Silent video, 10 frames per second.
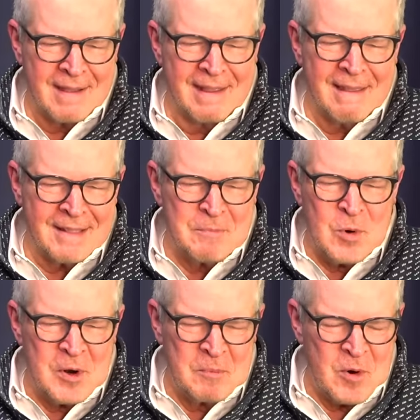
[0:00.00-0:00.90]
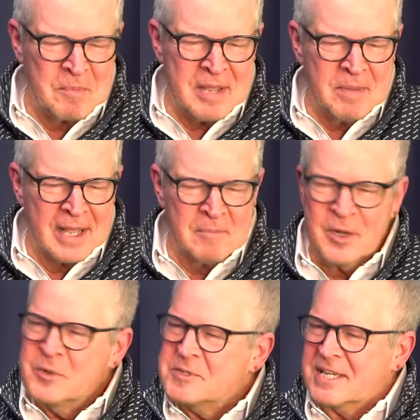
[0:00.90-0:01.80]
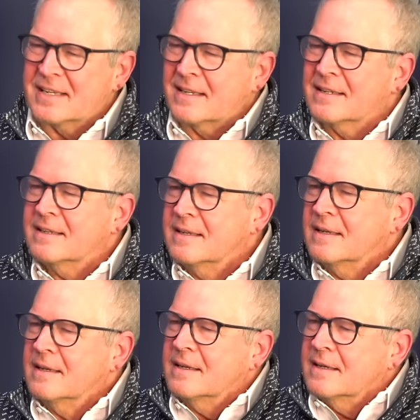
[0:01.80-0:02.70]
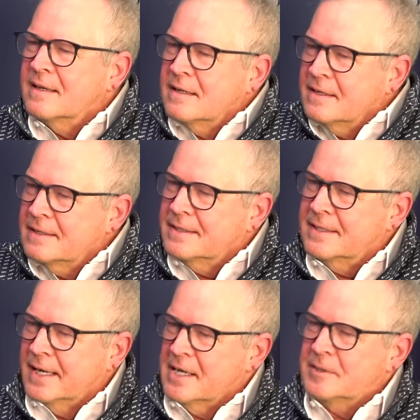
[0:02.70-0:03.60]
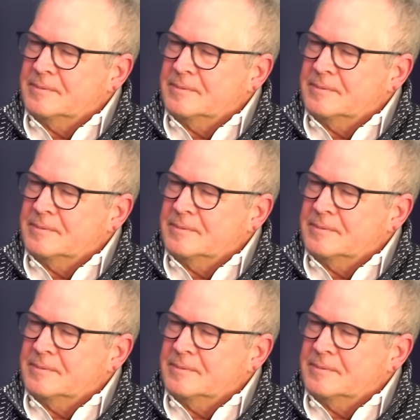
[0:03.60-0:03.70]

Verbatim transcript: I get, the more and more people I'm losing. Well, you know? I've